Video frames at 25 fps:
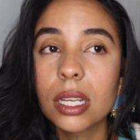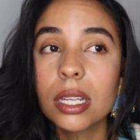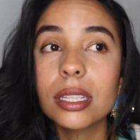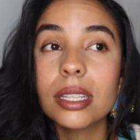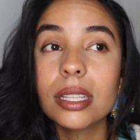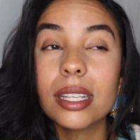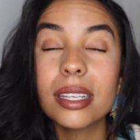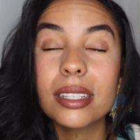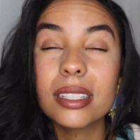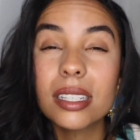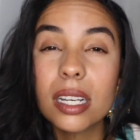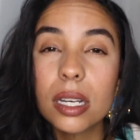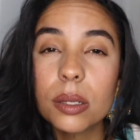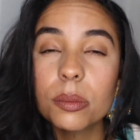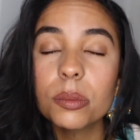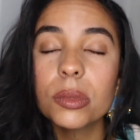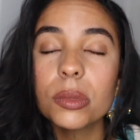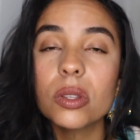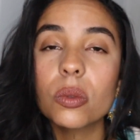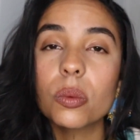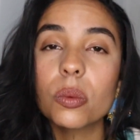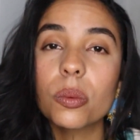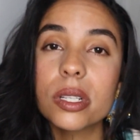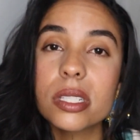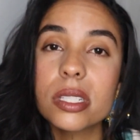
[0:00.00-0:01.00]
They come
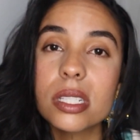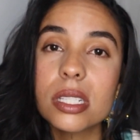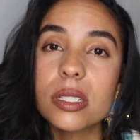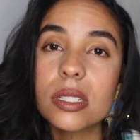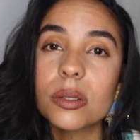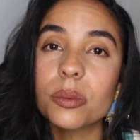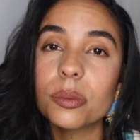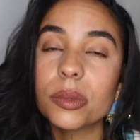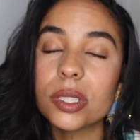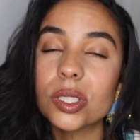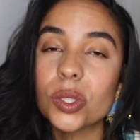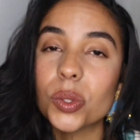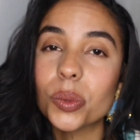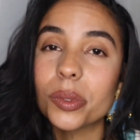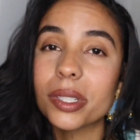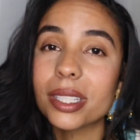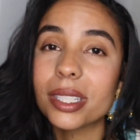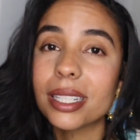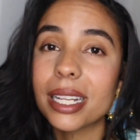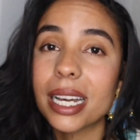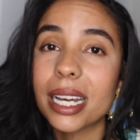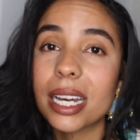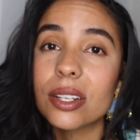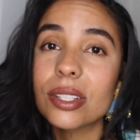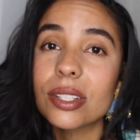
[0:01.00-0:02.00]
with wisdom when you
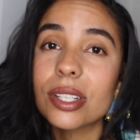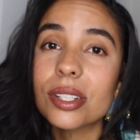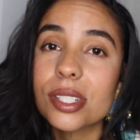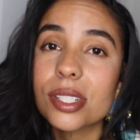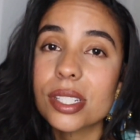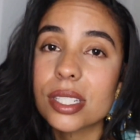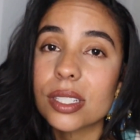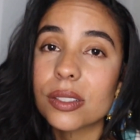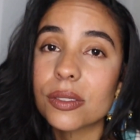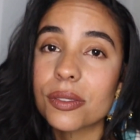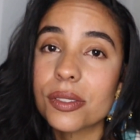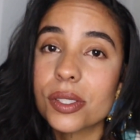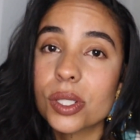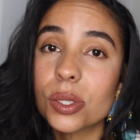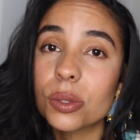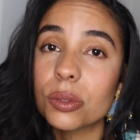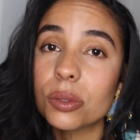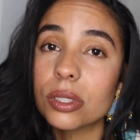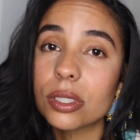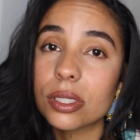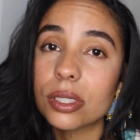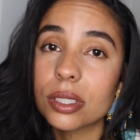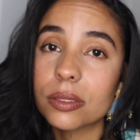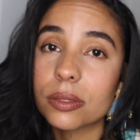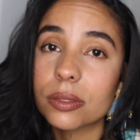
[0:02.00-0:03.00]
allow yourself to
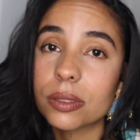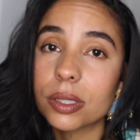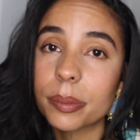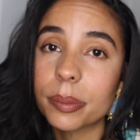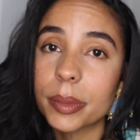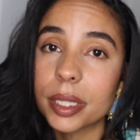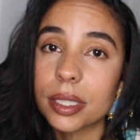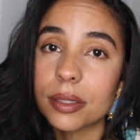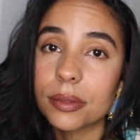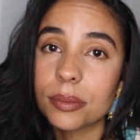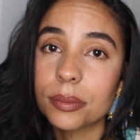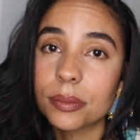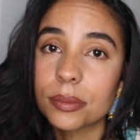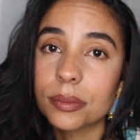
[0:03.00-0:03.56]
learn from it.